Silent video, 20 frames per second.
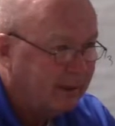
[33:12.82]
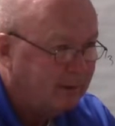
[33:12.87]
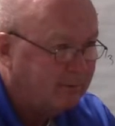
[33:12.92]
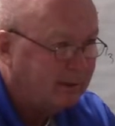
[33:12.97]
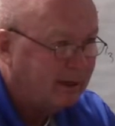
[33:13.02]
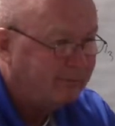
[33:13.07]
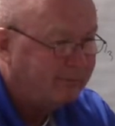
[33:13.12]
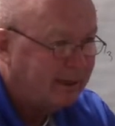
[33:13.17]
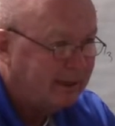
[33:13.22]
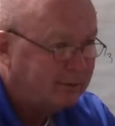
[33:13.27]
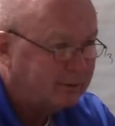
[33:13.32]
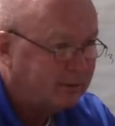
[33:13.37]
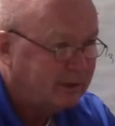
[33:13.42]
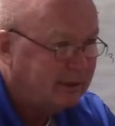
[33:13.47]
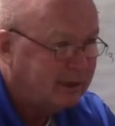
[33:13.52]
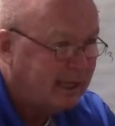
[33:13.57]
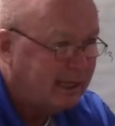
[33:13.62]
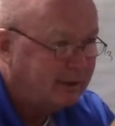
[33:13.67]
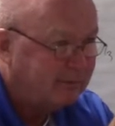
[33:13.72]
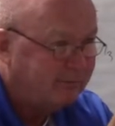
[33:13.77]
Matter of fact,
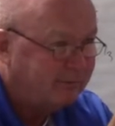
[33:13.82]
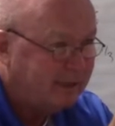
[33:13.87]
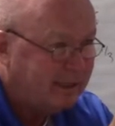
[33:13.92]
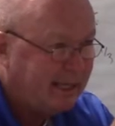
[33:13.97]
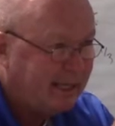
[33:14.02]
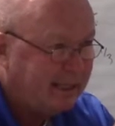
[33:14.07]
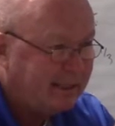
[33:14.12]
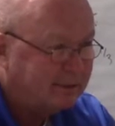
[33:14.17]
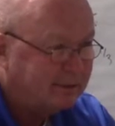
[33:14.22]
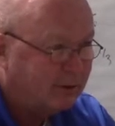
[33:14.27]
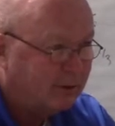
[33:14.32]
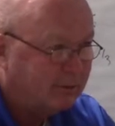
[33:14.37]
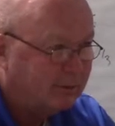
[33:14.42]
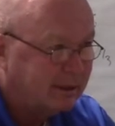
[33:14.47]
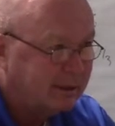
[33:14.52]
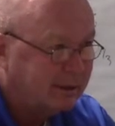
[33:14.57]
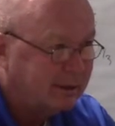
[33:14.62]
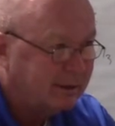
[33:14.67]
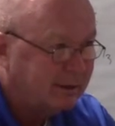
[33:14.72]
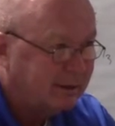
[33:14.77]
3,000 VA is
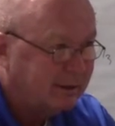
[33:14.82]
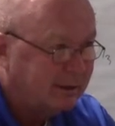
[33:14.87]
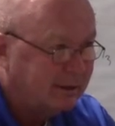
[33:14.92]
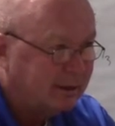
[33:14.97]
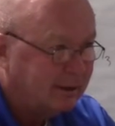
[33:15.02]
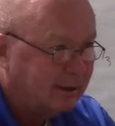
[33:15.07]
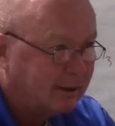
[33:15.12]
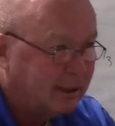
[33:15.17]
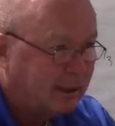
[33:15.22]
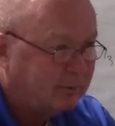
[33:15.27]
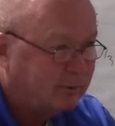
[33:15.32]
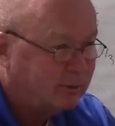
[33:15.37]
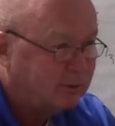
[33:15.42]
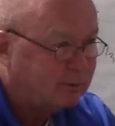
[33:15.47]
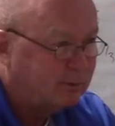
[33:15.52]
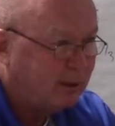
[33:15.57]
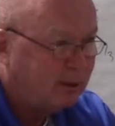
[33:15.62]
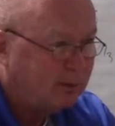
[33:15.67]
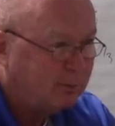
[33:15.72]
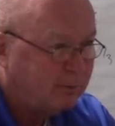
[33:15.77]
only a couple of
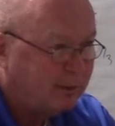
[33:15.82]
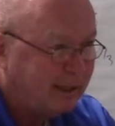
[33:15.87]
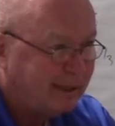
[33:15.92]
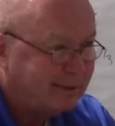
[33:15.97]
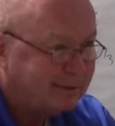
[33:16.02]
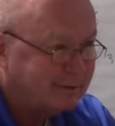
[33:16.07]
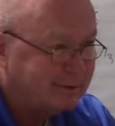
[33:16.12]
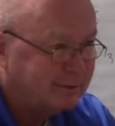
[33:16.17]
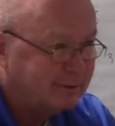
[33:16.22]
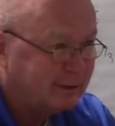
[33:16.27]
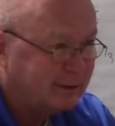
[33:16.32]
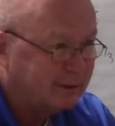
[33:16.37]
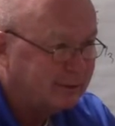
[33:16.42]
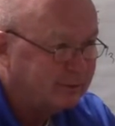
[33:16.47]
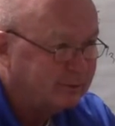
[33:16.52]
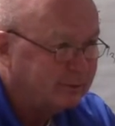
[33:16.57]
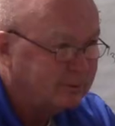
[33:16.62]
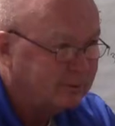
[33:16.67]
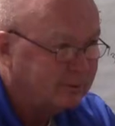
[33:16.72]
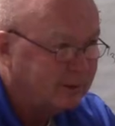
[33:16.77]
small appliances
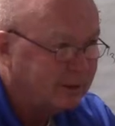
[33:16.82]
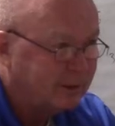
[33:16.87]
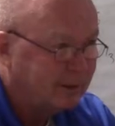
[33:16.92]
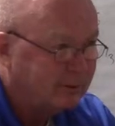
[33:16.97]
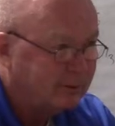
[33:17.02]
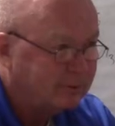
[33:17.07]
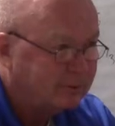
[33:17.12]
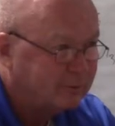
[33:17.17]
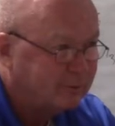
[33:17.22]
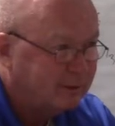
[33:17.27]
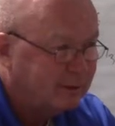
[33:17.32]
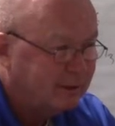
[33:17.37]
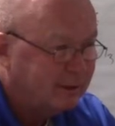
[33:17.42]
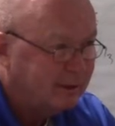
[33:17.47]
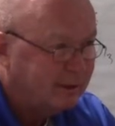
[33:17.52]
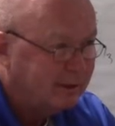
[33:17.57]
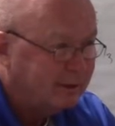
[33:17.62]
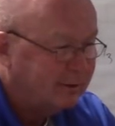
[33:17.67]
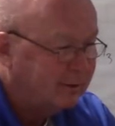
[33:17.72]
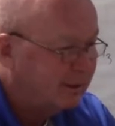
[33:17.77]
loads because
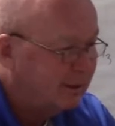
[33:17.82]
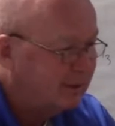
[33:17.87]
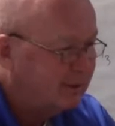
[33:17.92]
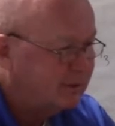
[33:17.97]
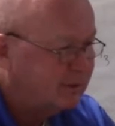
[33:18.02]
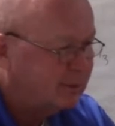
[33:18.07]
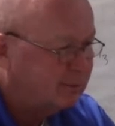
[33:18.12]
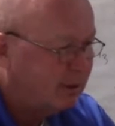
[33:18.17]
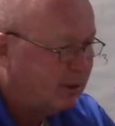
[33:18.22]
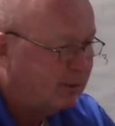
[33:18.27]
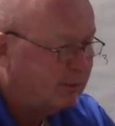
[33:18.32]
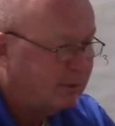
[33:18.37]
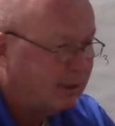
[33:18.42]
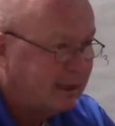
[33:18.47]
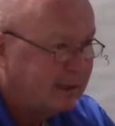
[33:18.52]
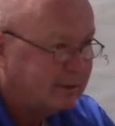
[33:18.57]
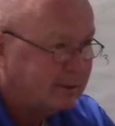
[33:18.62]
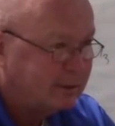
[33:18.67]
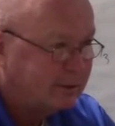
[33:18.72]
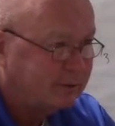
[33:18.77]
each small
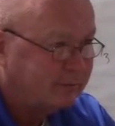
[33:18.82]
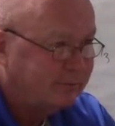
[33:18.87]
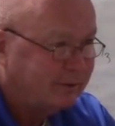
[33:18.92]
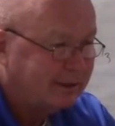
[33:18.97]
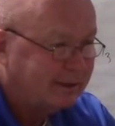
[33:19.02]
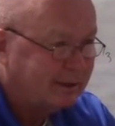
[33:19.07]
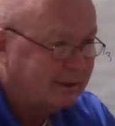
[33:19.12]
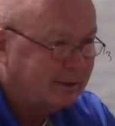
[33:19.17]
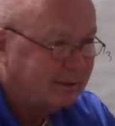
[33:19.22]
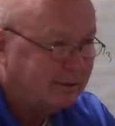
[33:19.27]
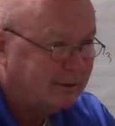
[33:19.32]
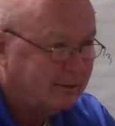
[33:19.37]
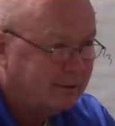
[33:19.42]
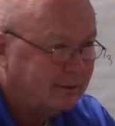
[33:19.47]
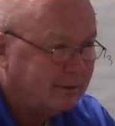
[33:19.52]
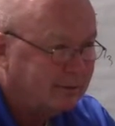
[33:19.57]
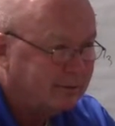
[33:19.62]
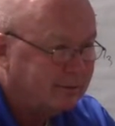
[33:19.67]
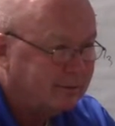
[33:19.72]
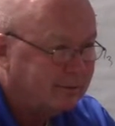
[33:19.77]
appliance loads
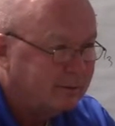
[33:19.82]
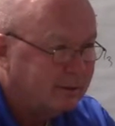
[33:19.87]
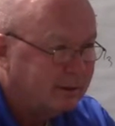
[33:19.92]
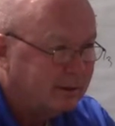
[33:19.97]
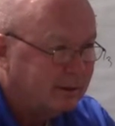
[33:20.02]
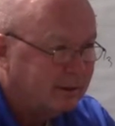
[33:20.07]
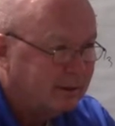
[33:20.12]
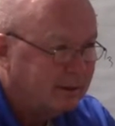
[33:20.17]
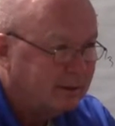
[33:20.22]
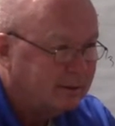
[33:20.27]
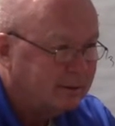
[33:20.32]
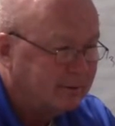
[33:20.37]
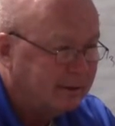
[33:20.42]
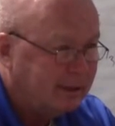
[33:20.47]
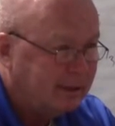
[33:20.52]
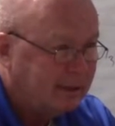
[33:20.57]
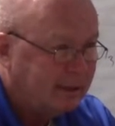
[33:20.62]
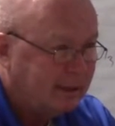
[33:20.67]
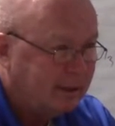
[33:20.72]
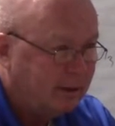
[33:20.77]
1,500. So
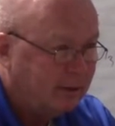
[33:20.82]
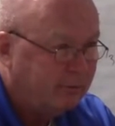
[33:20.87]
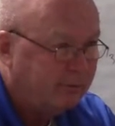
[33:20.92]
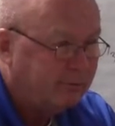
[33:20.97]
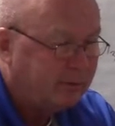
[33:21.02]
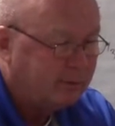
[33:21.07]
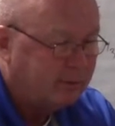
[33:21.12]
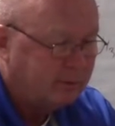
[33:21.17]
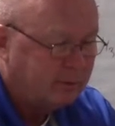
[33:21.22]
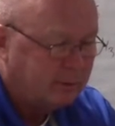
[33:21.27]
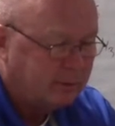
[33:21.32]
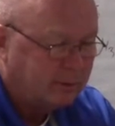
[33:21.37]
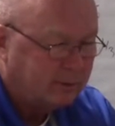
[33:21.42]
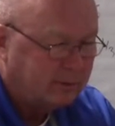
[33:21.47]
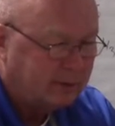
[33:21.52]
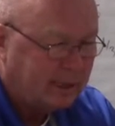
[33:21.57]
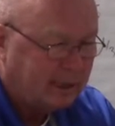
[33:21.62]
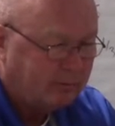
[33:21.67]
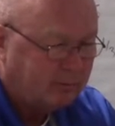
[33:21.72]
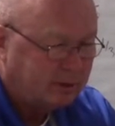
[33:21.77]
anything over
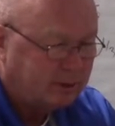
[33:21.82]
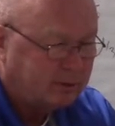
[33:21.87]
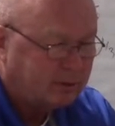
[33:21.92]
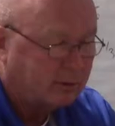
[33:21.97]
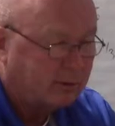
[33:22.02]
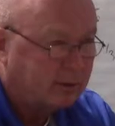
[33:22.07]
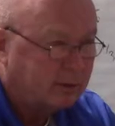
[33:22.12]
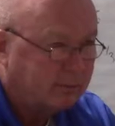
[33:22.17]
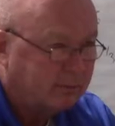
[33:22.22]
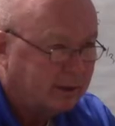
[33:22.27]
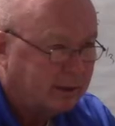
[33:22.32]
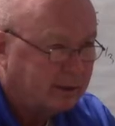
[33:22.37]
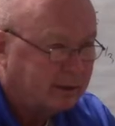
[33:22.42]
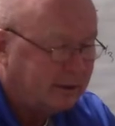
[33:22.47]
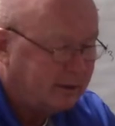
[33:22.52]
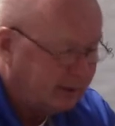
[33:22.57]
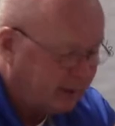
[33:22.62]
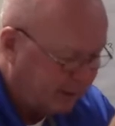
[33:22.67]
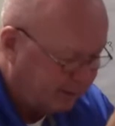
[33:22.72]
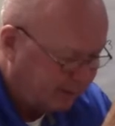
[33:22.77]
that, we start to really
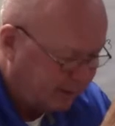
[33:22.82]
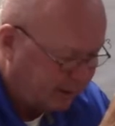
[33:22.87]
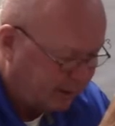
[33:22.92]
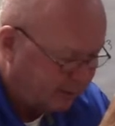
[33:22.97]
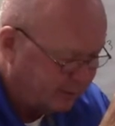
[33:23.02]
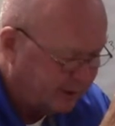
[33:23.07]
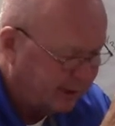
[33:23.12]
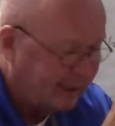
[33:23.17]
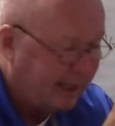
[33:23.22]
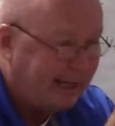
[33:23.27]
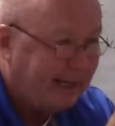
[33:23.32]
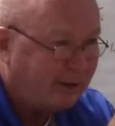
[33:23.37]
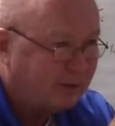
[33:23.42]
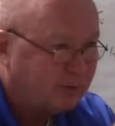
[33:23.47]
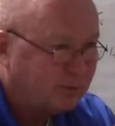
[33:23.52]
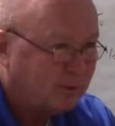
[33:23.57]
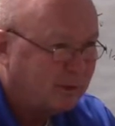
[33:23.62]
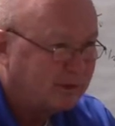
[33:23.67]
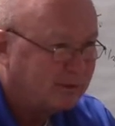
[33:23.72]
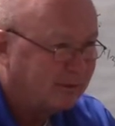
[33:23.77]
deduct, because in a
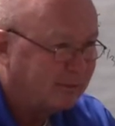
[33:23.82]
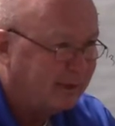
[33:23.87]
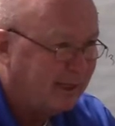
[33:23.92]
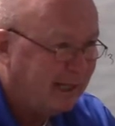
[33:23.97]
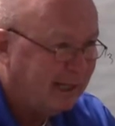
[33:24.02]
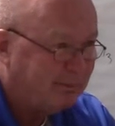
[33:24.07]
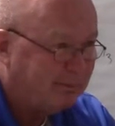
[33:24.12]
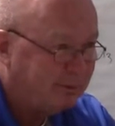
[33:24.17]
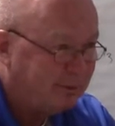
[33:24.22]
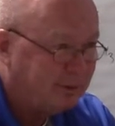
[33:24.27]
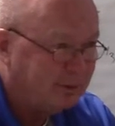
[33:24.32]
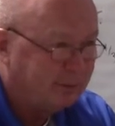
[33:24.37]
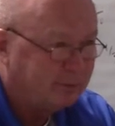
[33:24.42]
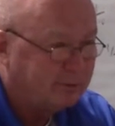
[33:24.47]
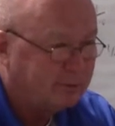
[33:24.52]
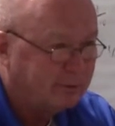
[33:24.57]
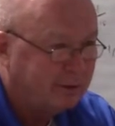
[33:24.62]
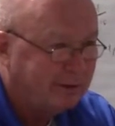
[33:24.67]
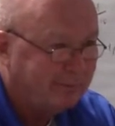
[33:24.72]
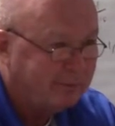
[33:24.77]
house, what's going to happen? You going
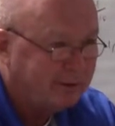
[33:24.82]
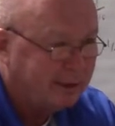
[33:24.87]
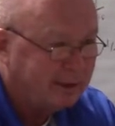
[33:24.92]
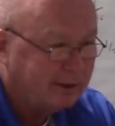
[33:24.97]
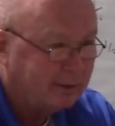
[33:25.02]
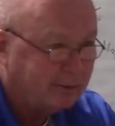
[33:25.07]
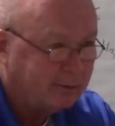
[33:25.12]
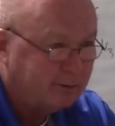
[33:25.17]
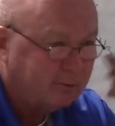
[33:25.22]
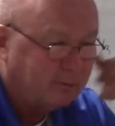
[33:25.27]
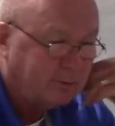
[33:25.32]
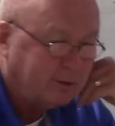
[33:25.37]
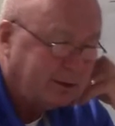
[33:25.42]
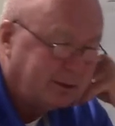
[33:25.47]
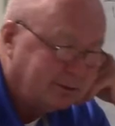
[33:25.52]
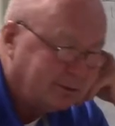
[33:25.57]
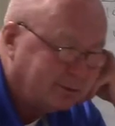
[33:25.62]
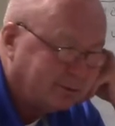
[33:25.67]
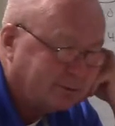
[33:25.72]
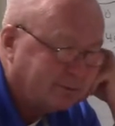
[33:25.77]
to turn everything on at
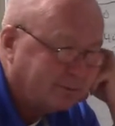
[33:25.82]
once?